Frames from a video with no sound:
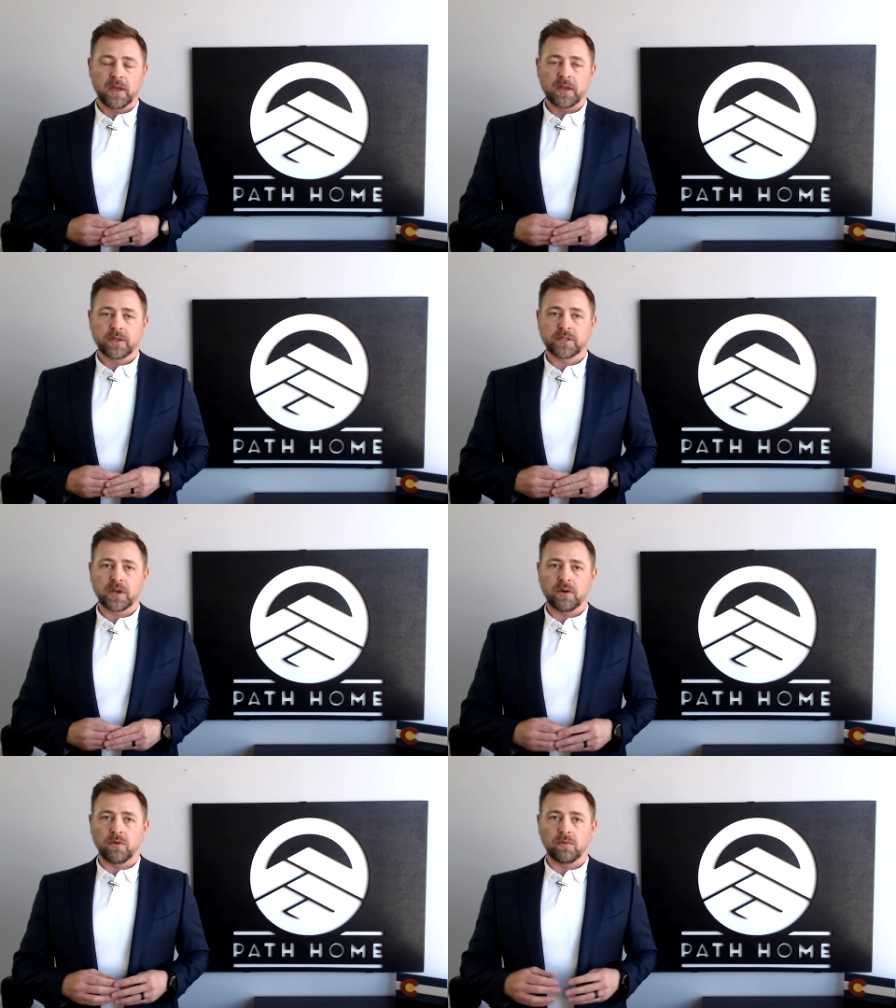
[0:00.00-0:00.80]

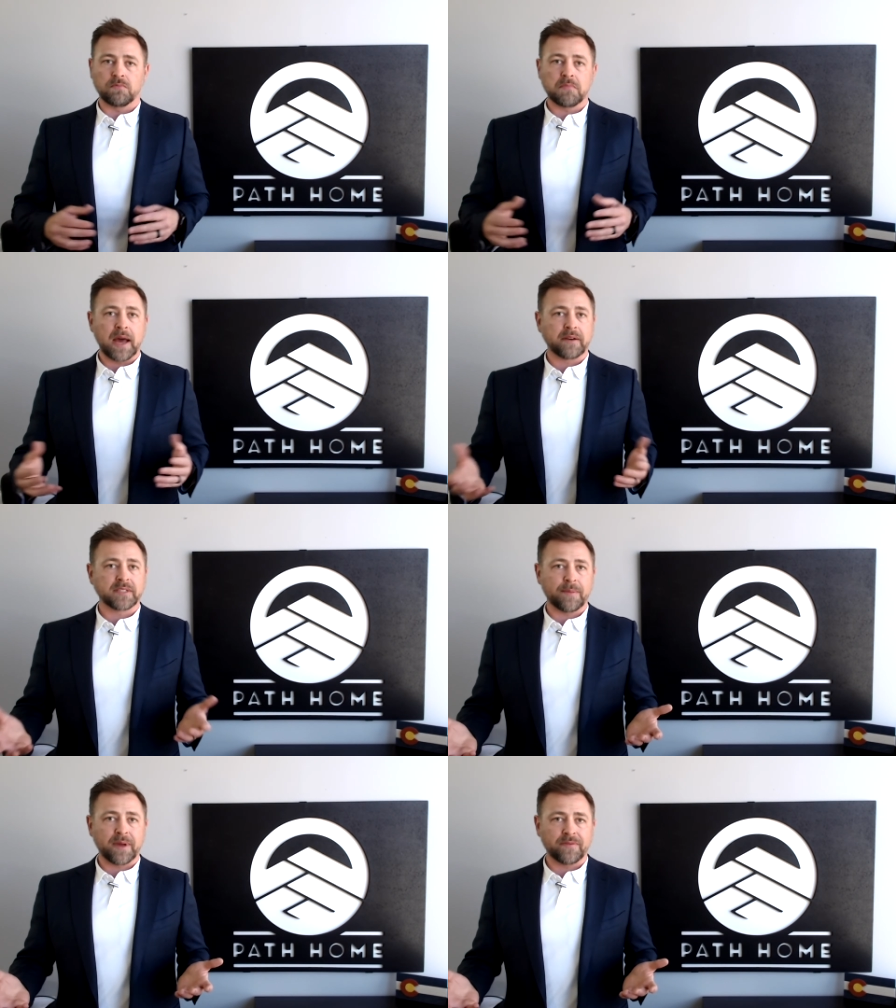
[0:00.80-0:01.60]
So, how does
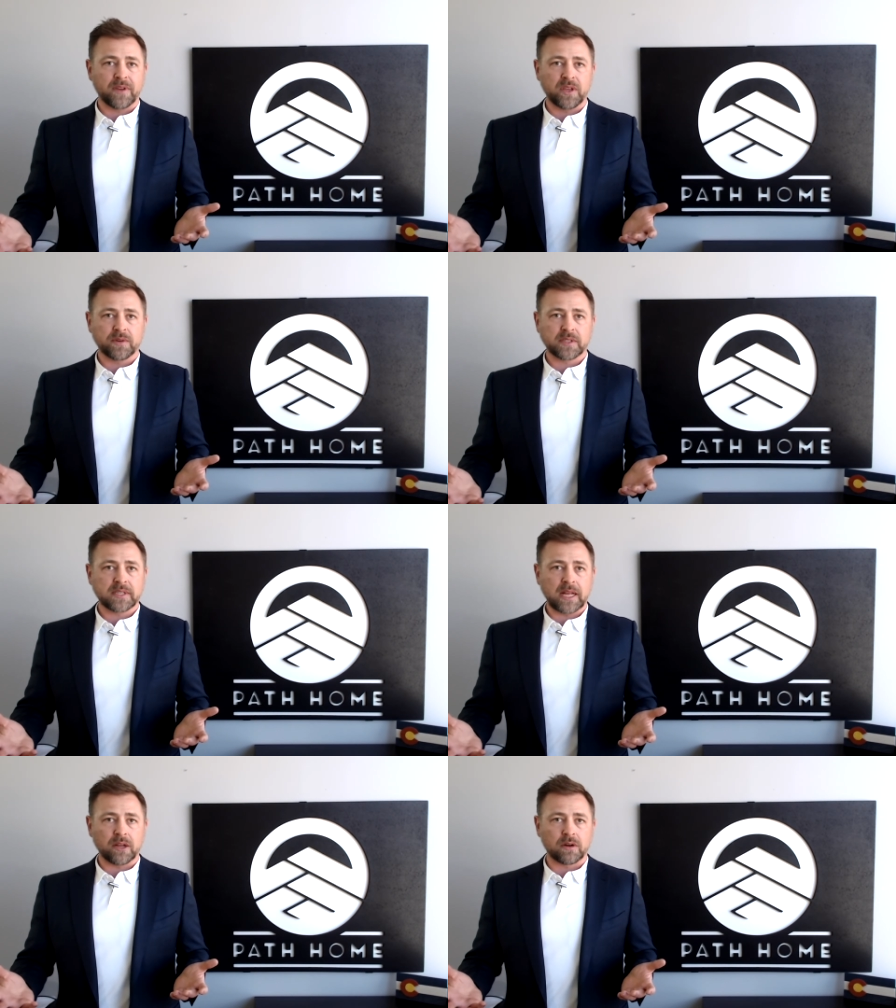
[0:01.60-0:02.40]
that benefit you as the
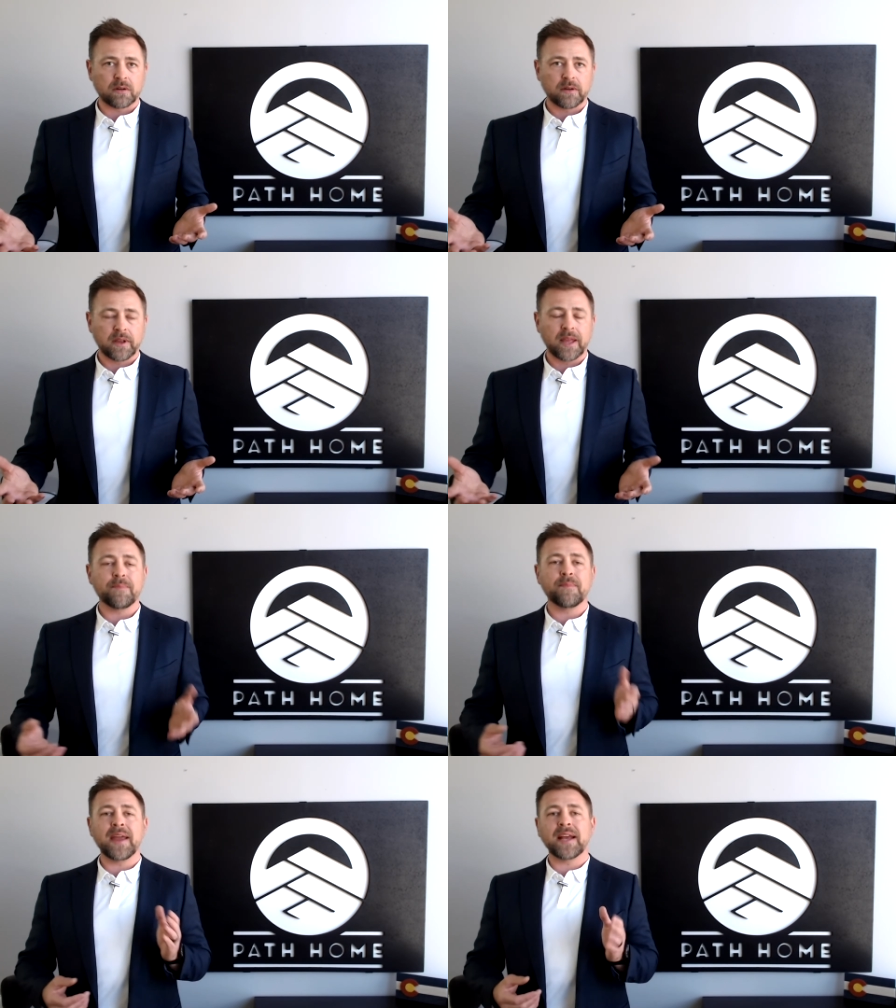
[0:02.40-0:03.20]
seller? It
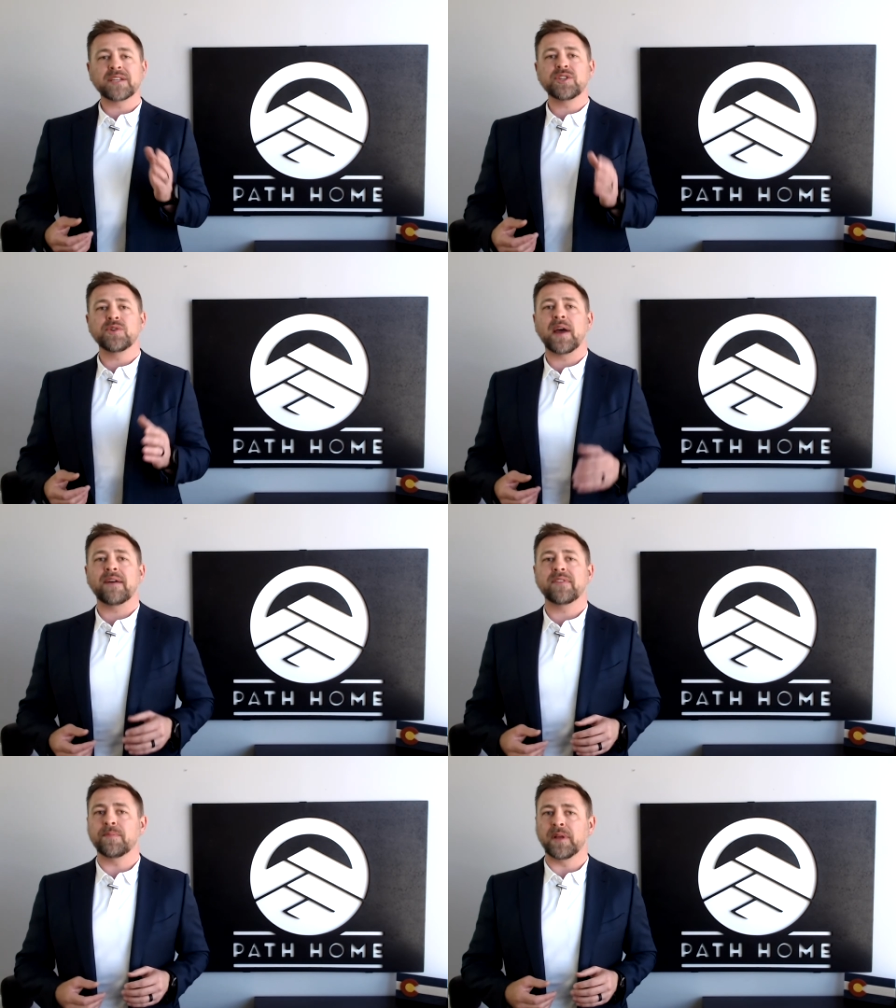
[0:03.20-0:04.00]
makes you
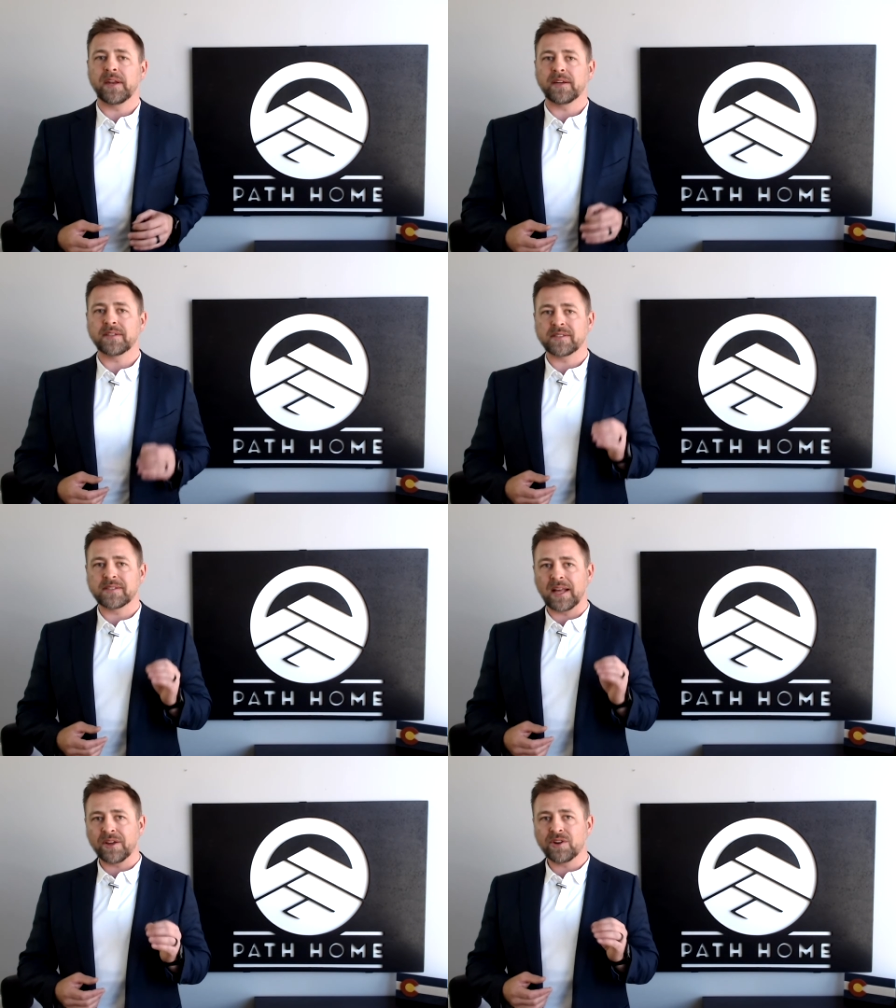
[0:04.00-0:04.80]
have the ability to
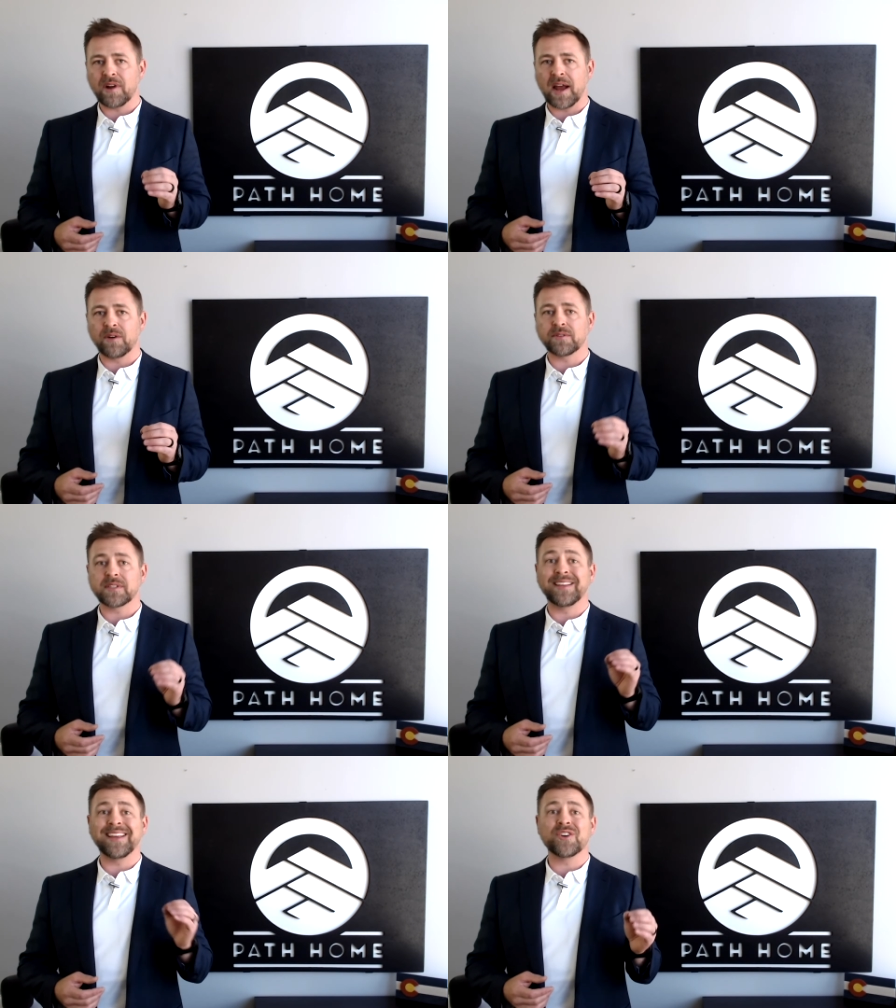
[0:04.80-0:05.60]
sell your house,
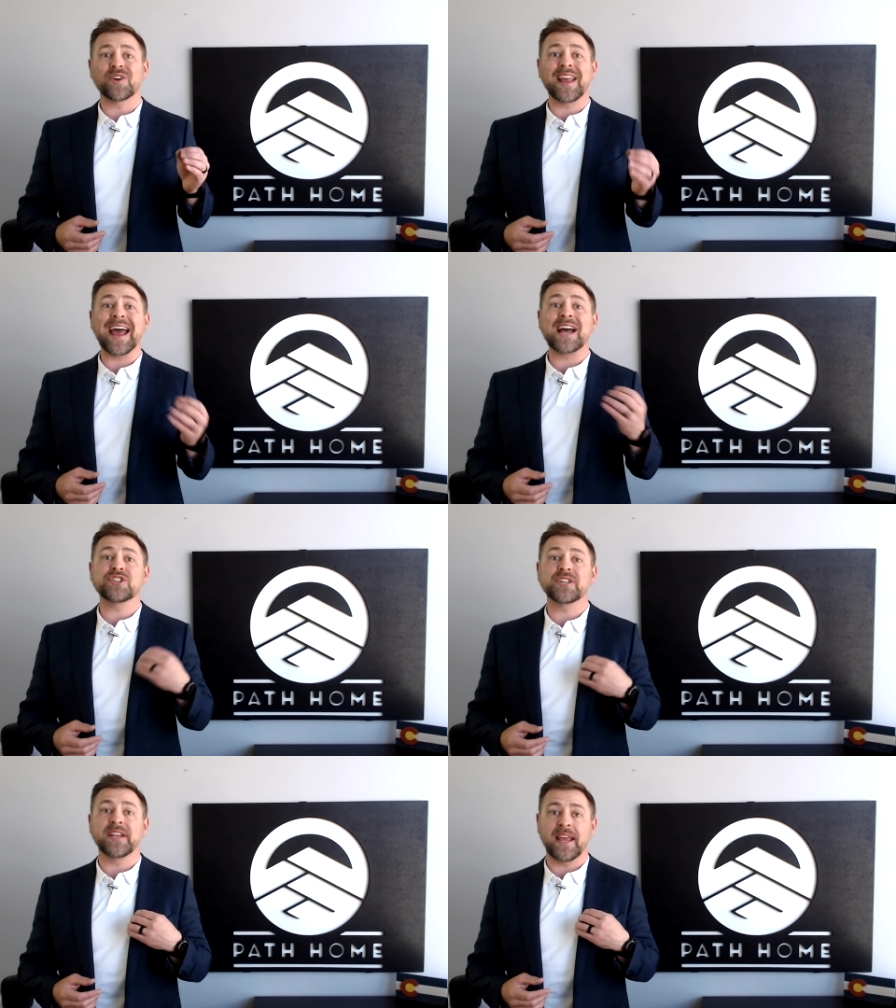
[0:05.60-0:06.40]
get your
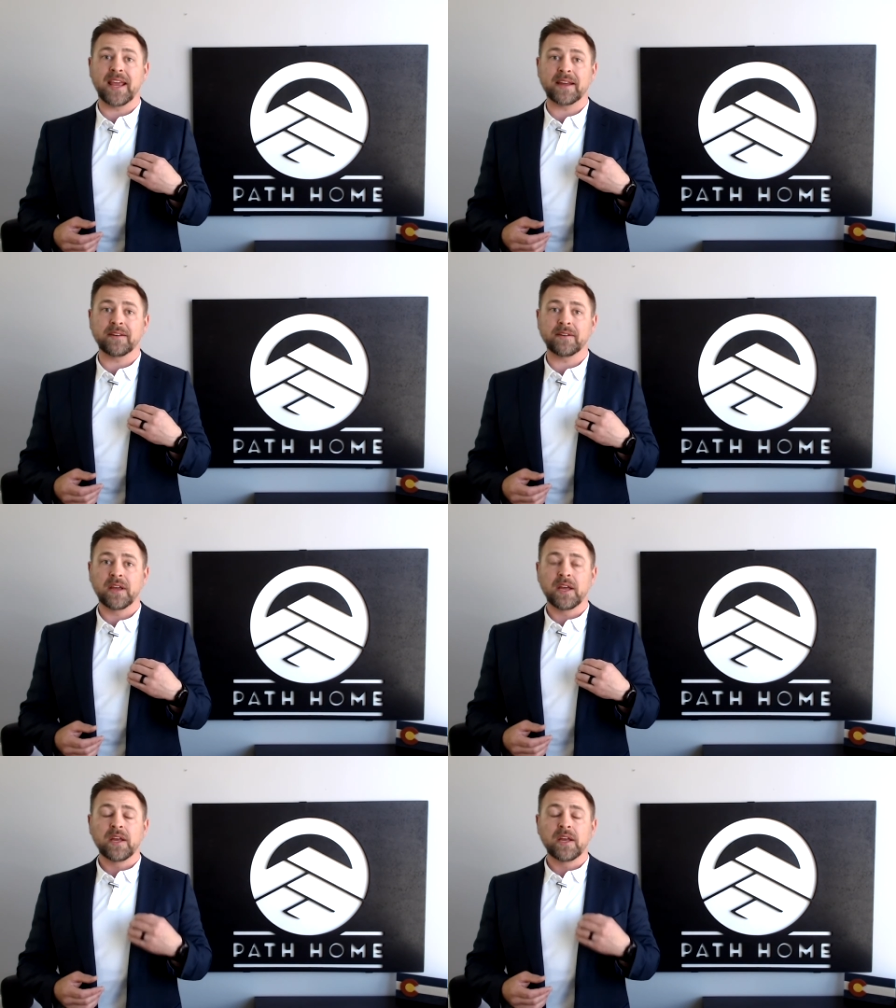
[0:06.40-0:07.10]
cash in hand.